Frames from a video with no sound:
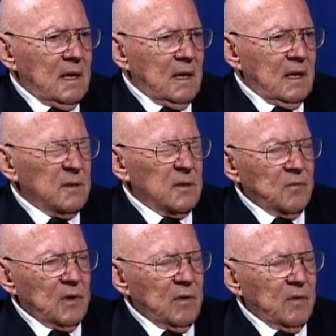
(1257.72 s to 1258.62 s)
and so
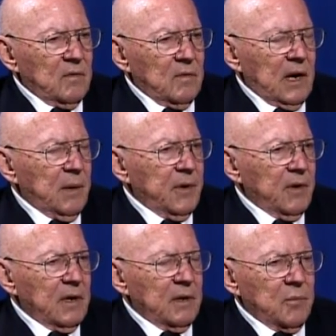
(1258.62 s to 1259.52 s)
we were right up there
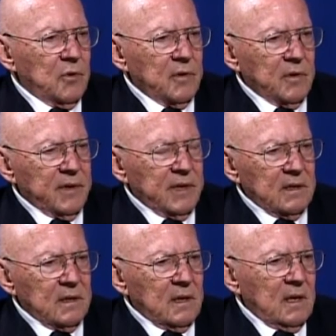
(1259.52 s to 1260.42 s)
on the border. And then
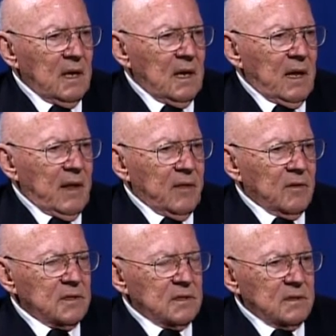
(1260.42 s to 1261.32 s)

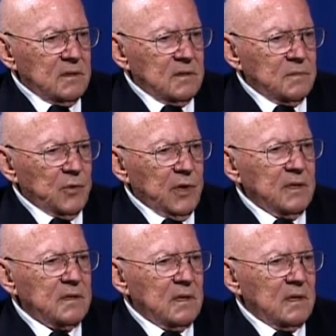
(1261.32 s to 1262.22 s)
those
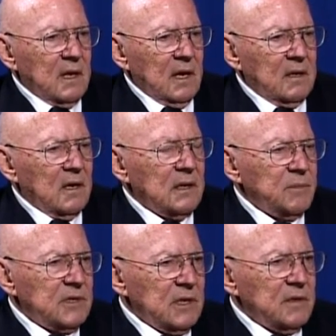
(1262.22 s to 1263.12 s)
Marines, they call
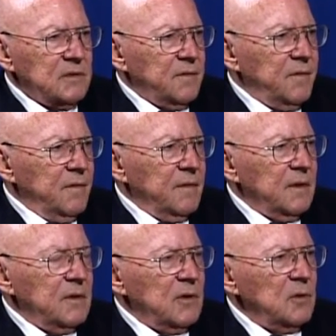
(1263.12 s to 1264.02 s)
themselves the
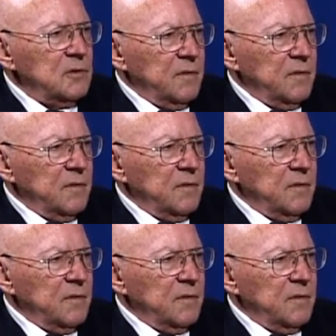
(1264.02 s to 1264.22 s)
chosen